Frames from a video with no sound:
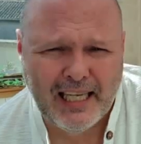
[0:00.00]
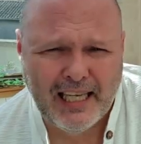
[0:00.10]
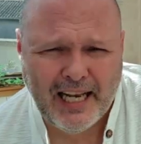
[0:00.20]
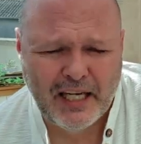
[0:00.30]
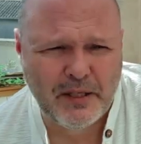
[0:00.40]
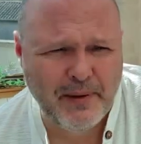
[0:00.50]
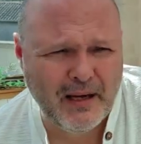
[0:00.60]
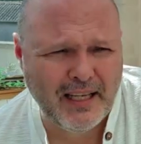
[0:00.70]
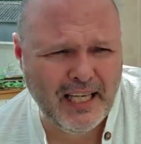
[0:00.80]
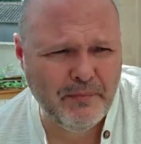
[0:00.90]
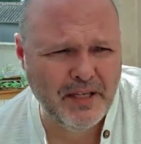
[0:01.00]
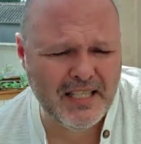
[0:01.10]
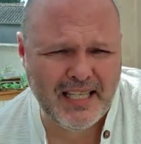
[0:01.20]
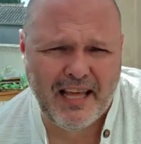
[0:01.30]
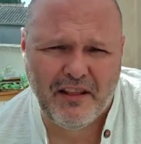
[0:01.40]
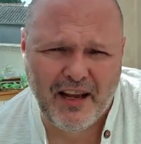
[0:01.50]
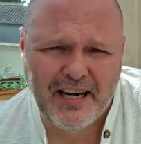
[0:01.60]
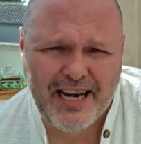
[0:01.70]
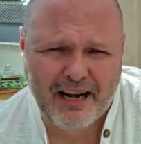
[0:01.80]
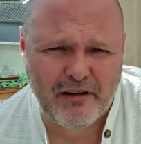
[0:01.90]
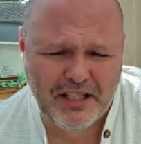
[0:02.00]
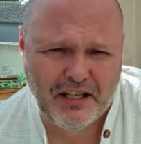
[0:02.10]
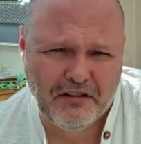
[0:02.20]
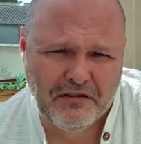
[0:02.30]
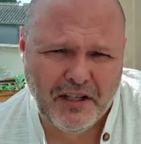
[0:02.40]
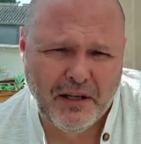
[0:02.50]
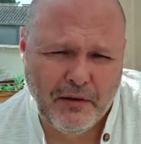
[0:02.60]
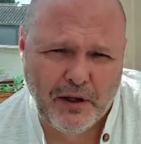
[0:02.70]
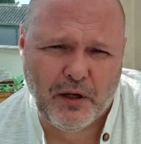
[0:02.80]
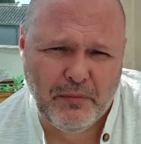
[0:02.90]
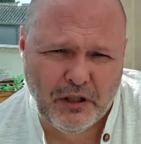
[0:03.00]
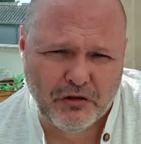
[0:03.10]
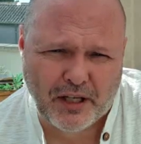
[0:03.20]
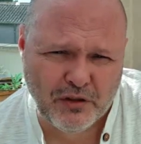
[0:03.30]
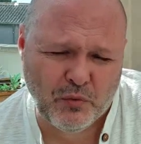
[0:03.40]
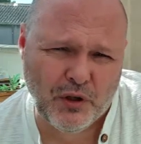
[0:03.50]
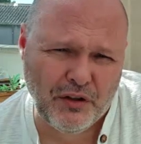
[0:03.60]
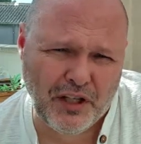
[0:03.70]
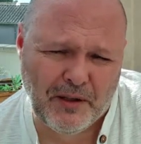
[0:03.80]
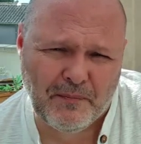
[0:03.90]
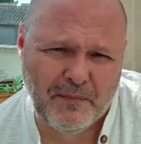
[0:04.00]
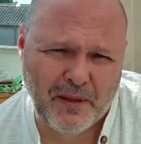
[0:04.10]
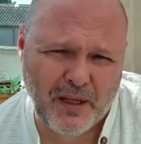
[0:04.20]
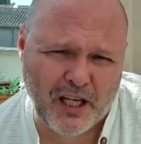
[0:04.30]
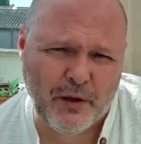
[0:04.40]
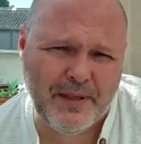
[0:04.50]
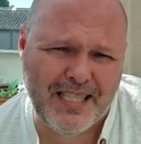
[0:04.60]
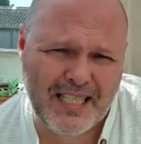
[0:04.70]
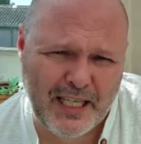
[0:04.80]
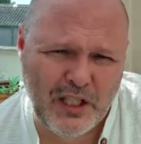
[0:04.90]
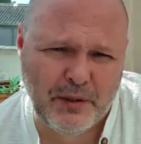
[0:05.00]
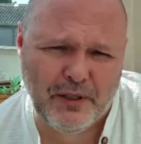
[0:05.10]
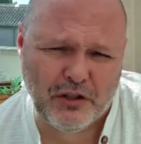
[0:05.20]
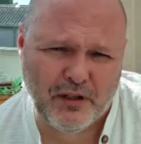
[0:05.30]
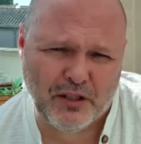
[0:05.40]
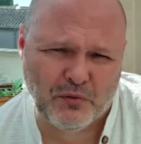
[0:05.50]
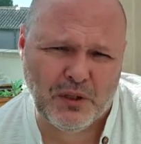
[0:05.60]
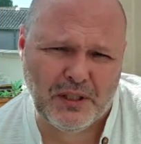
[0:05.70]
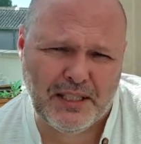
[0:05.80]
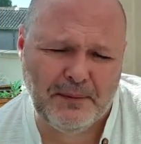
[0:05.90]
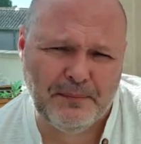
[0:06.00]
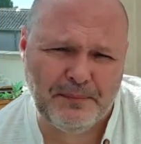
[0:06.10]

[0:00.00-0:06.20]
and it's about keeping together a narrative that can be trustworthy and can be seen to be trustworthy.